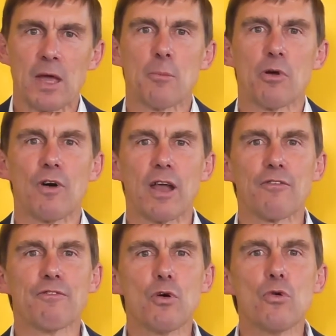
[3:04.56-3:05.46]
providing
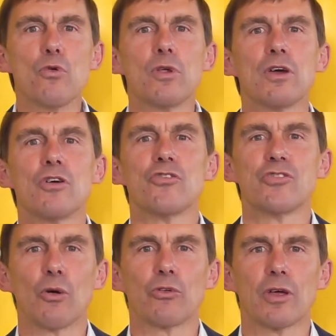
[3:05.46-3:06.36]
food,
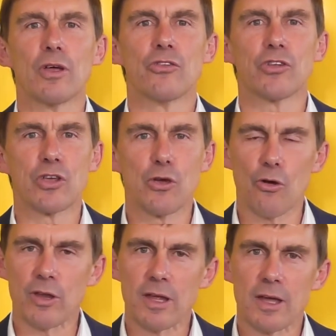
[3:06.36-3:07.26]
shelter,
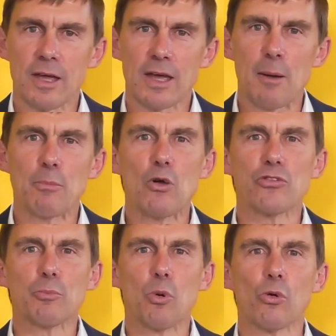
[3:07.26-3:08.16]
security, and most
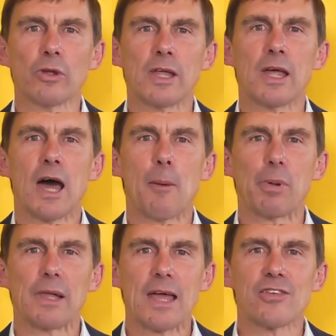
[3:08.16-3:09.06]
importantly, a
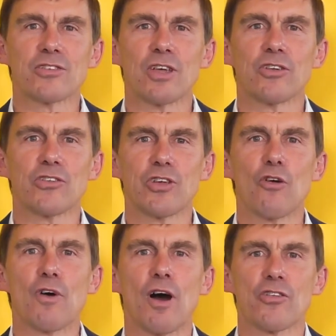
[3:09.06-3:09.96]
place to
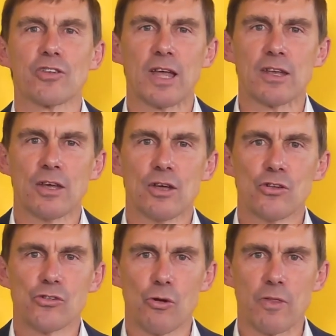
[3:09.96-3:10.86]
self-isolate
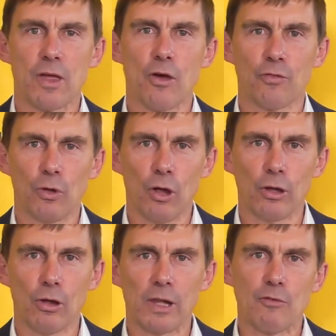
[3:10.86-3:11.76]
during the
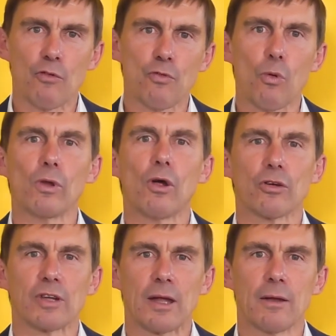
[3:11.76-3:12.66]
Alert Level 4
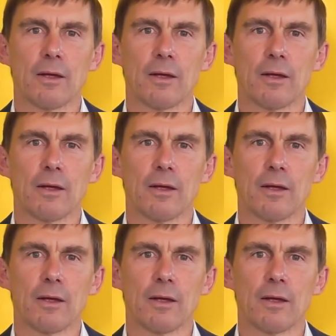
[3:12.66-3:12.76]
lockdown.